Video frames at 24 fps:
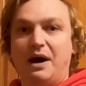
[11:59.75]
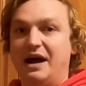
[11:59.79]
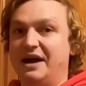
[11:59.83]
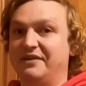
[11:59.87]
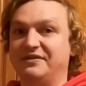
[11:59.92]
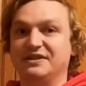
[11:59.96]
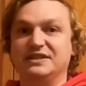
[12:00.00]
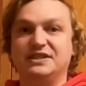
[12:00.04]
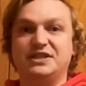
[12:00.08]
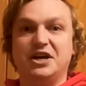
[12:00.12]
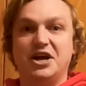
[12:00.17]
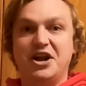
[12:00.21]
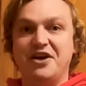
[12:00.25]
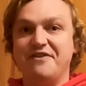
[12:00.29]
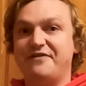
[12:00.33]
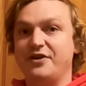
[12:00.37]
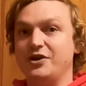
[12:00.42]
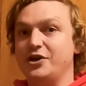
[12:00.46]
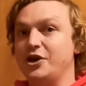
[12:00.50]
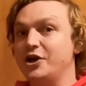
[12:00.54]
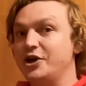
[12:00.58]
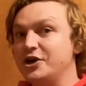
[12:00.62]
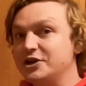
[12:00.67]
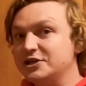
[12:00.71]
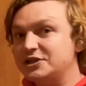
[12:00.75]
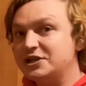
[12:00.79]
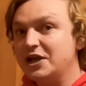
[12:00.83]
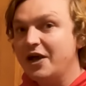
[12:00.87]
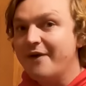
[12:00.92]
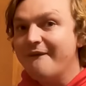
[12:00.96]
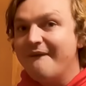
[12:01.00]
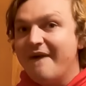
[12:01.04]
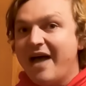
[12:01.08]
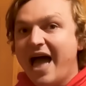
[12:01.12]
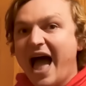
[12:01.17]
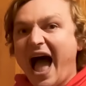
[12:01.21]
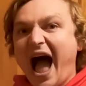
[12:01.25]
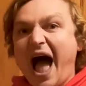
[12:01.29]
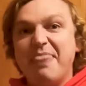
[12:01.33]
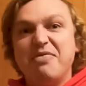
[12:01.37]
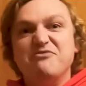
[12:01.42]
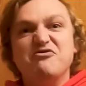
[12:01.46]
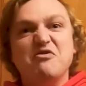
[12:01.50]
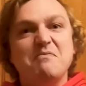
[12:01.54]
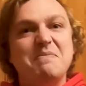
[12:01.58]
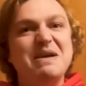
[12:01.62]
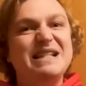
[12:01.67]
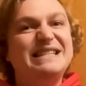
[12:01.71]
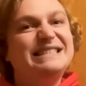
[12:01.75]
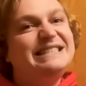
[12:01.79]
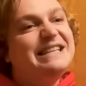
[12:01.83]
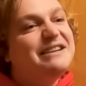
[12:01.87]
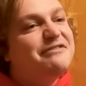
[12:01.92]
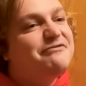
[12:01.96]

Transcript: I haven't done it for years, and they're a bit